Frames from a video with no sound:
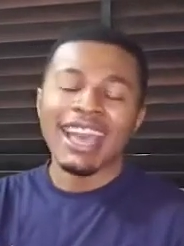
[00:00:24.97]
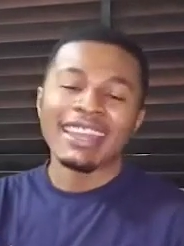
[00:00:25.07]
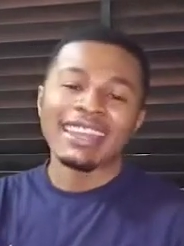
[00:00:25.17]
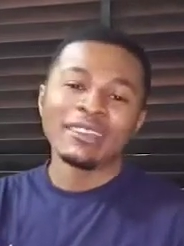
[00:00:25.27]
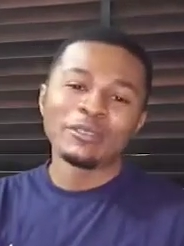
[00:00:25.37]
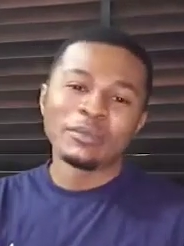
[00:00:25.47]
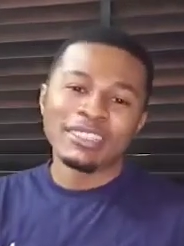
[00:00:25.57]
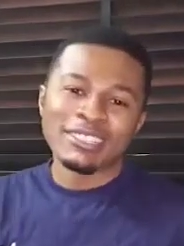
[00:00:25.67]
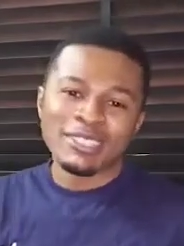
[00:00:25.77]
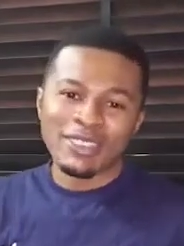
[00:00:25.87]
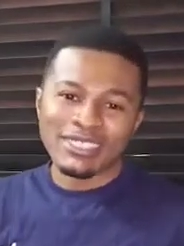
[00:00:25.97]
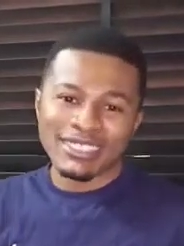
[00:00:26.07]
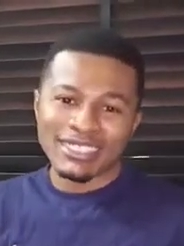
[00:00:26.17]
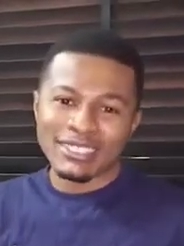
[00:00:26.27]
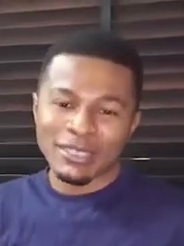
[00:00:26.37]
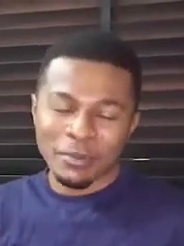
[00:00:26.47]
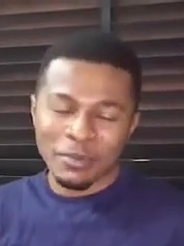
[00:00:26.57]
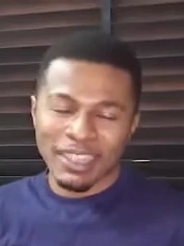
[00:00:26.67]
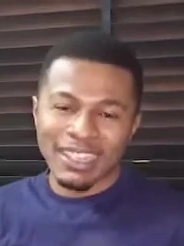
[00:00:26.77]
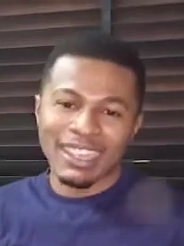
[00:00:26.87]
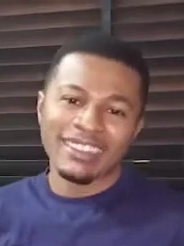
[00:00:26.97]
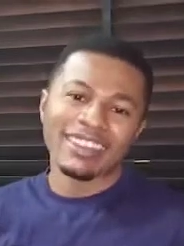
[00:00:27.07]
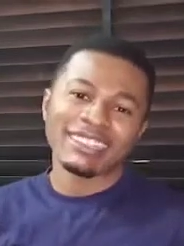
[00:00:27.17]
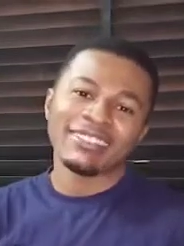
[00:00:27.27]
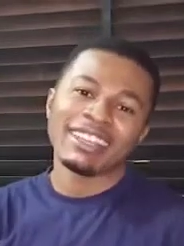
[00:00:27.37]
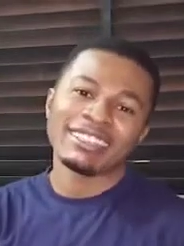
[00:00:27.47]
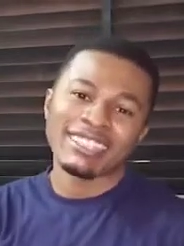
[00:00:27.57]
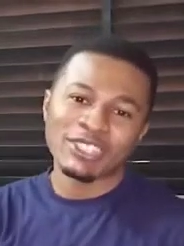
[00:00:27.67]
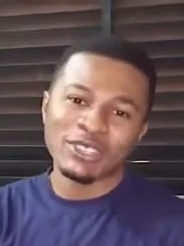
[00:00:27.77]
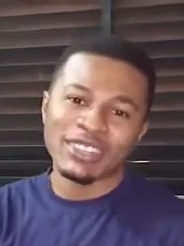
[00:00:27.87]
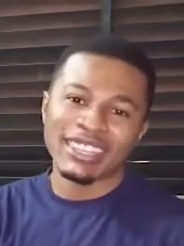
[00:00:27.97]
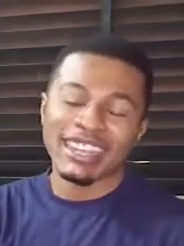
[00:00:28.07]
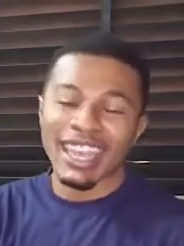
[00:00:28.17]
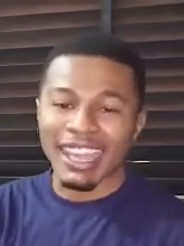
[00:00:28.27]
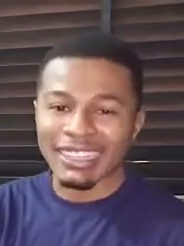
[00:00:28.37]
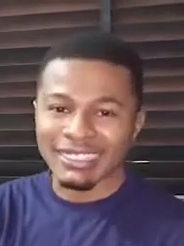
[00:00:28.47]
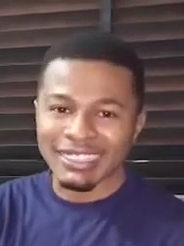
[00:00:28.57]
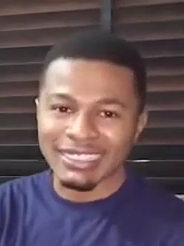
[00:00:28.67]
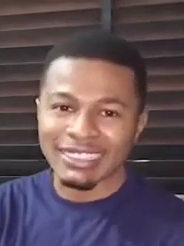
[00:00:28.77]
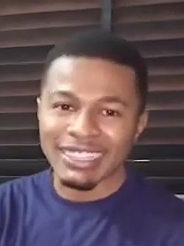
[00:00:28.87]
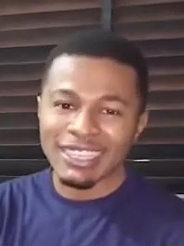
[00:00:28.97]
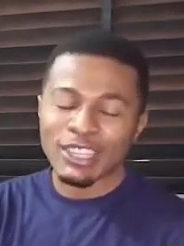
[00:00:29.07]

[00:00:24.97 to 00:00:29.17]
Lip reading: and I will be discussing the topic characterization in acting